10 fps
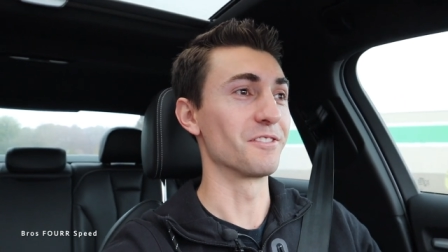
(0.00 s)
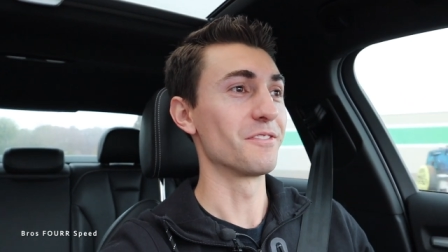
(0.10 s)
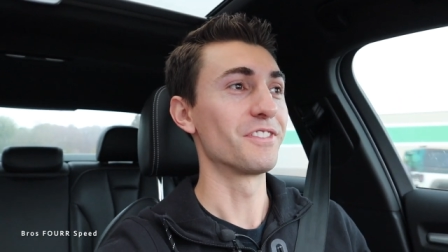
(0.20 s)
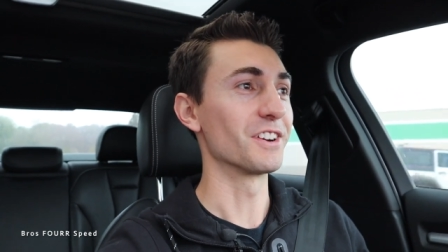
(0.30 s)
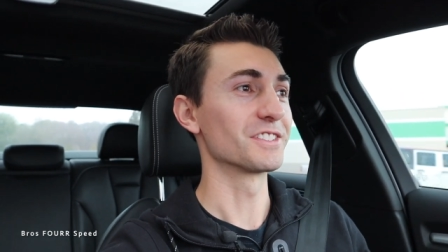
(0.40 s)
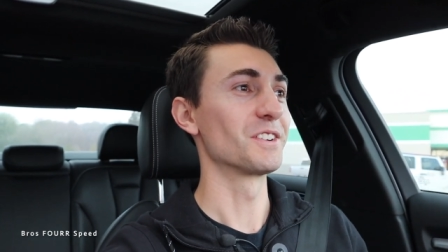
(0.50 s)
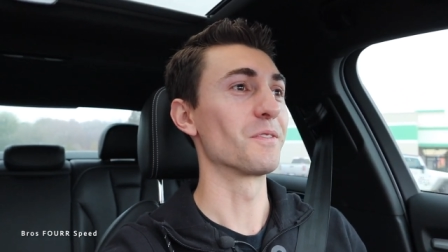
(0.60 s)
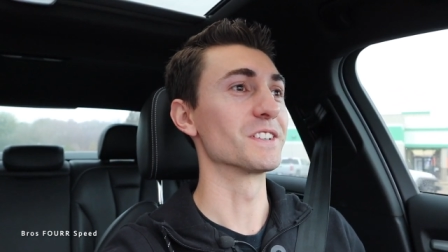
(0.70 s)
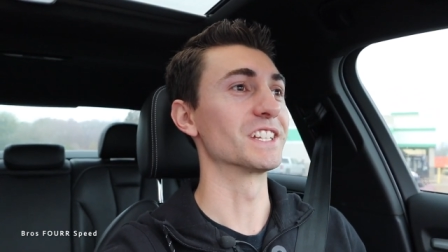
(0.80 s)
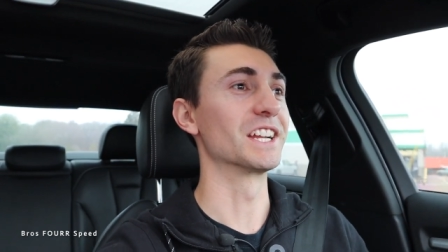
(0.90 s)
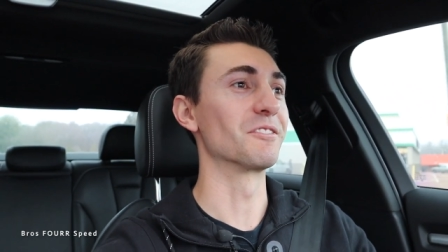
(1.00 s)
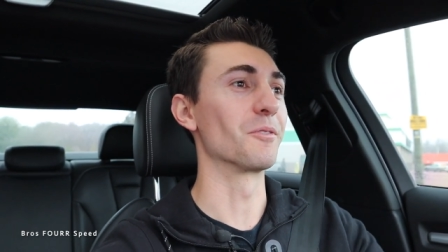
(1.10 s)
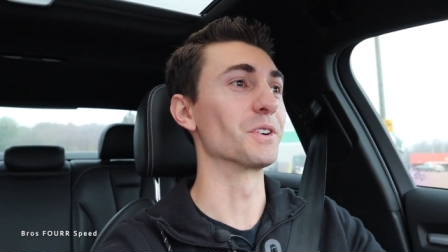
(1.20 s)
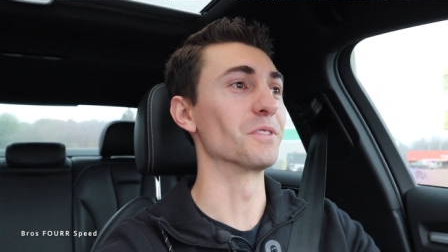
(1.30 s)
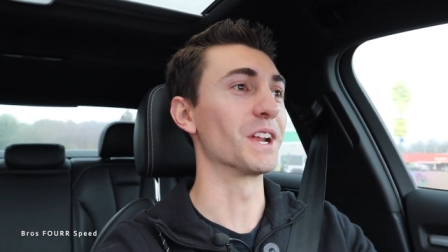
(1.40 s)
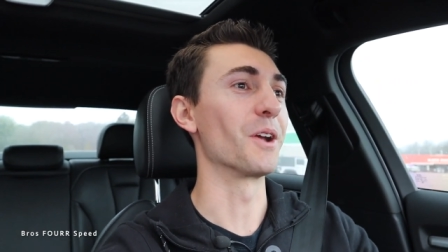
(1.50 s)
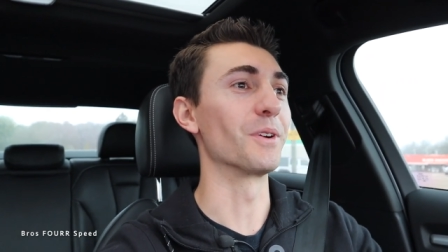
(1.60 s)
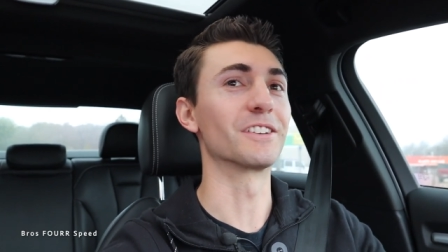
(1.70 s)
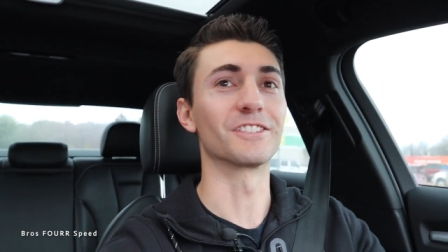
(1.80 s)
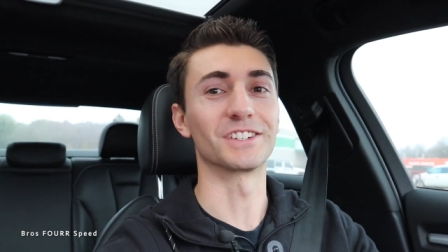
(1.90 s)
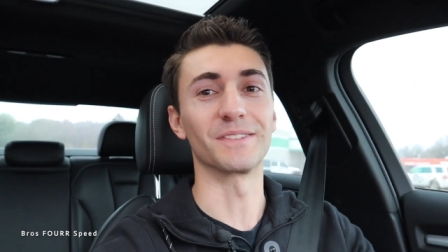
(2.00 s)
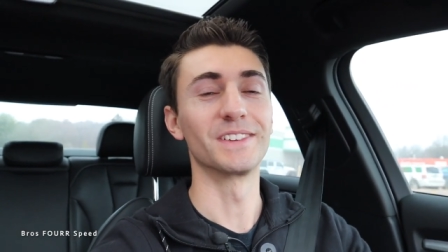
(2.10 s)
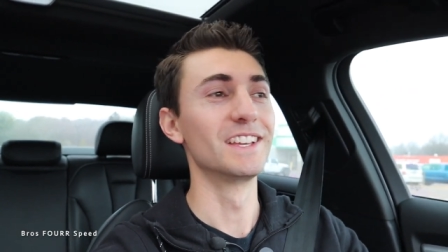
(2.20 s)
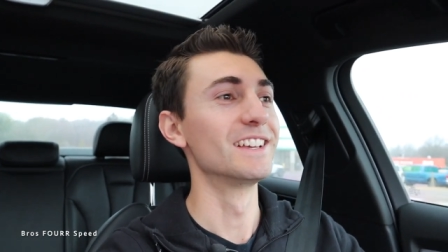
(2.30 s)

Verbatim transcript: We fit our snowboards in it when we're doing a winter trip.